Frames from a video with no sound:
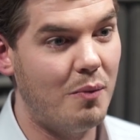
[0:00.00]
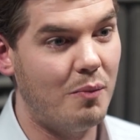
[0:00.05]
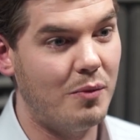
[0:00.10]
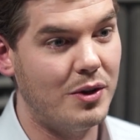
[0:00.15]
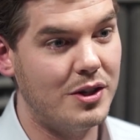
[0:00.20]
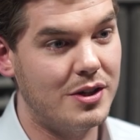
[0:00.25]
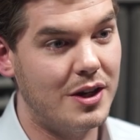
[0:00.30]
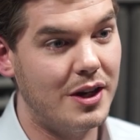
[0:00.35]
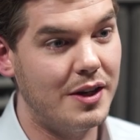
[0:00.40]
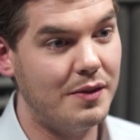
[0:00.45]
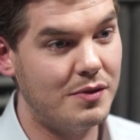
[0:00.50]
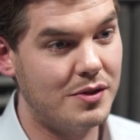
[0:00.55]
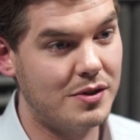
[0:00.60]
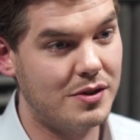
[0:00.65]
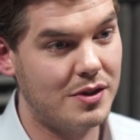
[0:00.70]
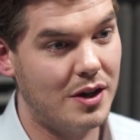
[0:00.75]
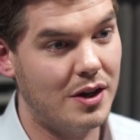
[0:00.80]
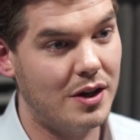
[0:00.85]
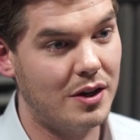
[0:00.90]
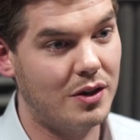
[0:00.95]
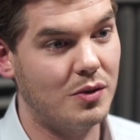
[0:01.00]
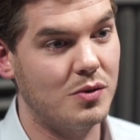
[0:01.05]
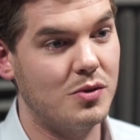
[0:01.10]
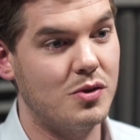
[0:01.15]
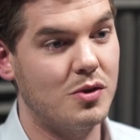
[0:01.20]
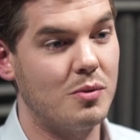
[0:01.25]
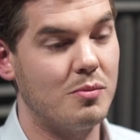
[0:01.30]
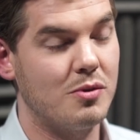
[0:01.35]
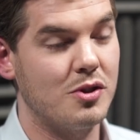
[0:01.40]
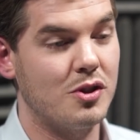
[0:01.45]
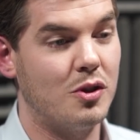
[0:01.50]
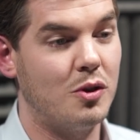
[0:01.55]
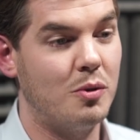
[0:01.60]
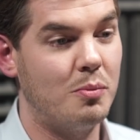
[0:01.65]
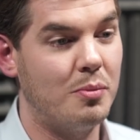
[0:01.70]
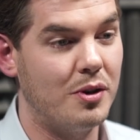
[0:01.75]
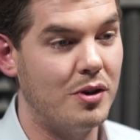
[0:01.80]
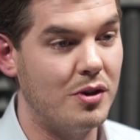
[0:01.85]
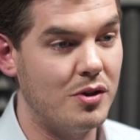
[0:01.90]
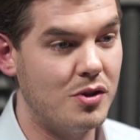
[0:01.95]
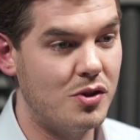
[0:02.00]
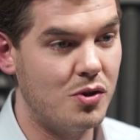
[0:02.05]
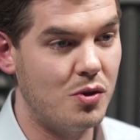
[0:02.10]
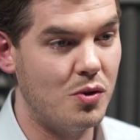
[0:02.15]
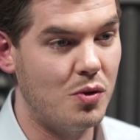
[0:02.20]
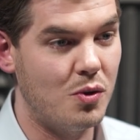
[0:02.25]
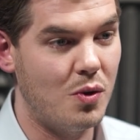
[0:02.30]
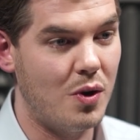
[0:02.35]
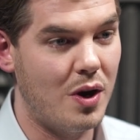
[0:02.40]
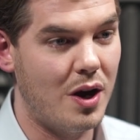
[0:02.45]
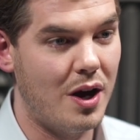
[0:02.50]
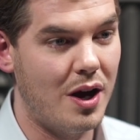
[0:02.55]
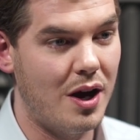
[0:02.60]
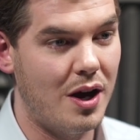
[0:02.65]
which leaves consumers open to